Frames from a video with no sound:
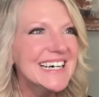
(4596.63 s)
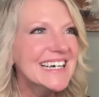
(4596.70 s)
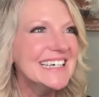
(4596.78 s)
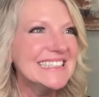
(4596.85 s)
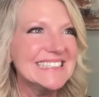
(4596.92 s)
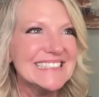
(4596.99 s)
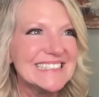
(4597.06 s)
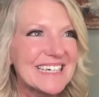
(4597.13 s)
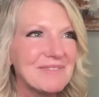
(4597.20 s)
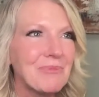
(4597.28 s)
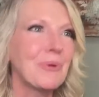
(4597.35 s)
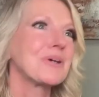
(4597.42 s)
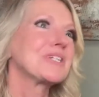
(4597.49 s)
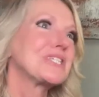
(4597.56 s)
He's
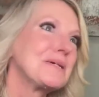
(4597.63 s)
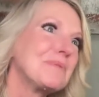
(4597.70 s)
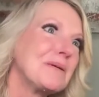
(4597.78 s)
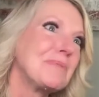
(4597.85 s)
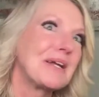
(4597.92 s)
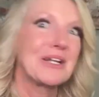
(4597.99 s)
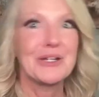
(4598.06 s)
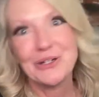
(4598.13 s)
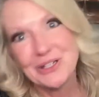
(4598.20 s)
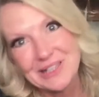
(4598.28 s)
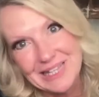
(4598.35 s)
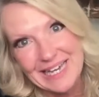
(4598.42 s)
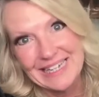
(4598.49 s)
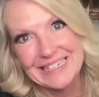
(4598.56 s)
poor Jimmy, but a
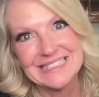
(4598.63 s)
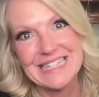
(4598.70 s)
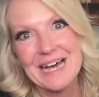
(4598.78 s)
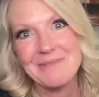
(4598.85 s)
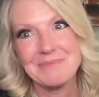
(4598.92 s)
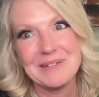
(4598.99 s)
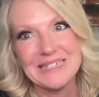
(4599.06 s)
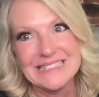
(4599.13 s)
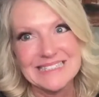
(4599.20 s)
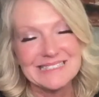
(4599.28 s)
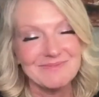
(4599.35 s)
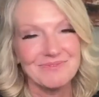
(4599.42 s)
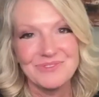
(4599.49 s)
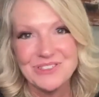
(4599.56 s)
good thing, because that
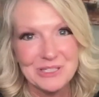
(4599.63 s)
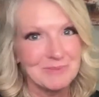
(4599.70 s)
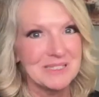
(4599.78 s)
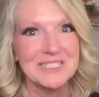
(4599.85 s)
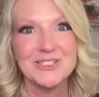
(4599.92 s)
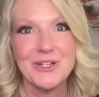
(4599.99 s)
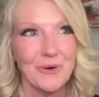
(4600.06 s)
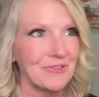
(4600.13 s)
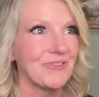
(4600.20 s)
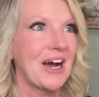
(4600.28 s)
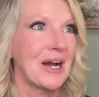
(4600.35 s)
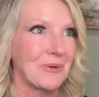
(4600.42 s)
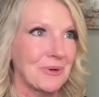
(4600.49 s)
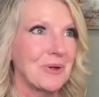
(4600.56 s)
means Jimmy's going
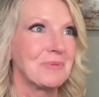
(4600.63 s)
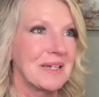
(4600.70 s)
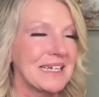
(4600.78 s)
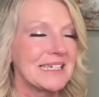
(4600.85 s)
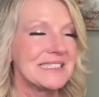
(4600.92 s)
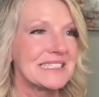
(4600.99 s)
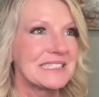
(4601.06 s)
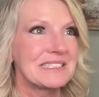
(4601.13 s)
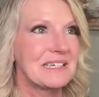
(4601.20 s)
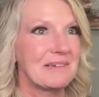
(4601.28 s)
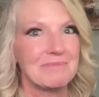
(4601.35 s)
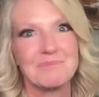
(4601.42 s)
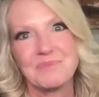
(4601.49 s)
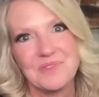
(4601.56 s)
viral because
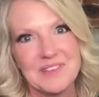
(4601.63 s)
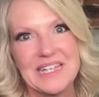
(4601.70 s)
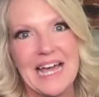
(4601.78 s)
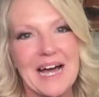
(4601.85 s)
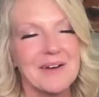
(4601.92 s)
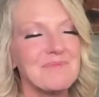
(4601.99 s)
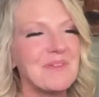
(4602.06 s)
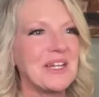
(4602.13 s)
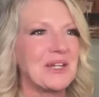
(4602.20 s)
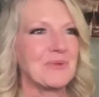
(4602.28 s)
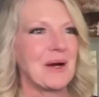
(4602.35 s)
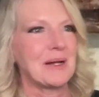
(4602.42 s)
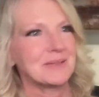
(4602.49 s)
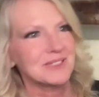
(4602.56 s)
yeah,
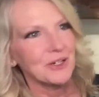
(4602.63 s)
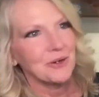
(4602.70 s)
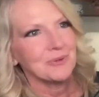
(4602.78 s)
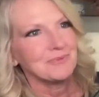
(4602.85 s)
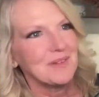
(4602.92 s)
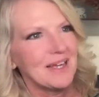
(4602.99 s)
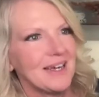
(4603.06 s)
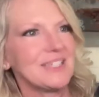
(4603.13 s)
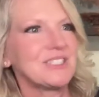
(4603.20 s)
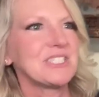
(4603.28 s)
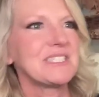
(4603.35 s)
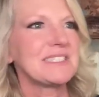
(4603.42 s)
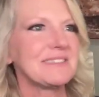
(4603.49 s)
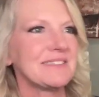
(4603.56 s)
anyway. So
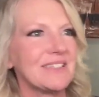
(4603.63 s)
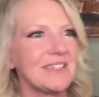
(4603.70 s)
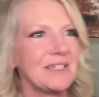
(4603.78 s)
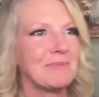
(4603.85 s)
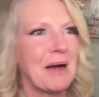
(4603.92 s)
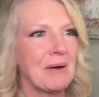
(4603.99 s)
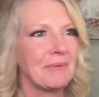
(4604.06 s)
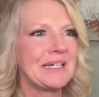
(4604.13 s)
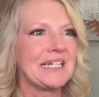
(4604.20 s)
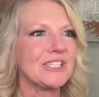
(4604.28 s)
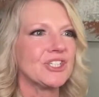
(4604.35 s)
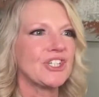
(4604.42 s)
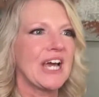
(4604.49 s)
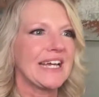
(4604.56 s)
just, you might want
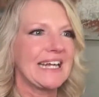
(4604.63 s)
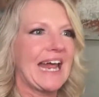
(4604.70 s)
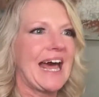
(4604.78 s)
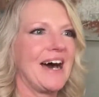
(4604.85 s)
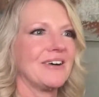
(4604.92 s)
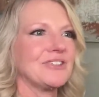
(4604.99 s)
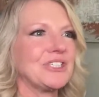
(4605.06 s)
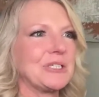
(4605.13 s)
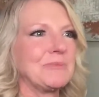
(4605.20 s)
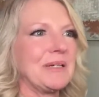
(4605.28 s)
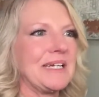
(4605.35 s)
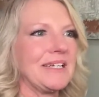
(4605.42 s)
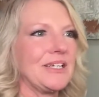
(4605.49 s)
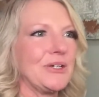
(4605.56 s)
to check it out,
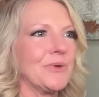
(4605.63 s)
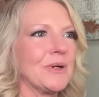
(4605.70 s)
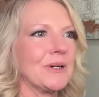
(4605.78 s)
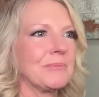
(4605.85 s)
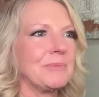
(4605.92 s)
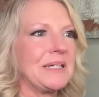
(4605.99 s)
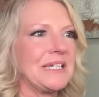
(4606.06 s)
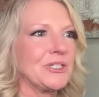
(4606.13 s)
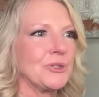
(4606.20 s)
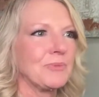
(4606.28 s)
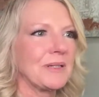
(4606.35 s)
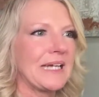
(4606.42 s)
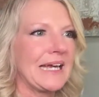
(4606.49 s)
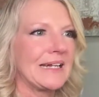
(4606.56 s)
Jimmy. You are being
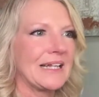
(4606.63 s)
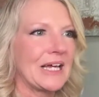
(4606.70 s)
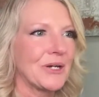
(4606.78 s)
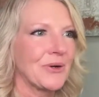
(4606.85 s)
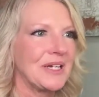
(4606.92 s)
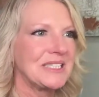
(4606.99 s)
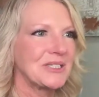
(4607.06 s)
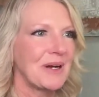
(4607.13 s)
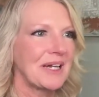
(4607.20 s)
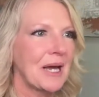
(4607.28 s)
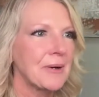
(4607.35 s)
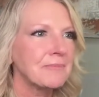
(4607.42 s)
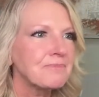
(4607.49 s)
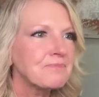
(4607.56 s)
duplicated like crazy right now.